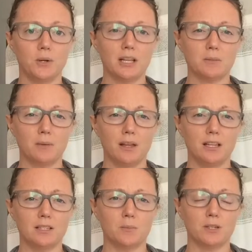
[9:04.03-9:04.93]
doing
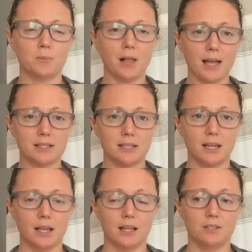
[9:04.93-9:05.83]
as much
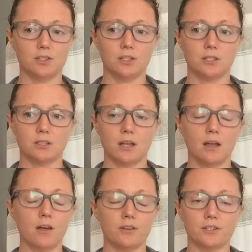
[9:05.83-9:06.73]
plastic and just
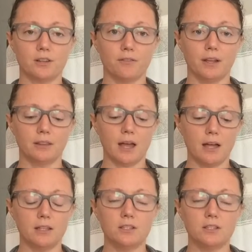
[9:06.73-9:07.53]
other stuff like that.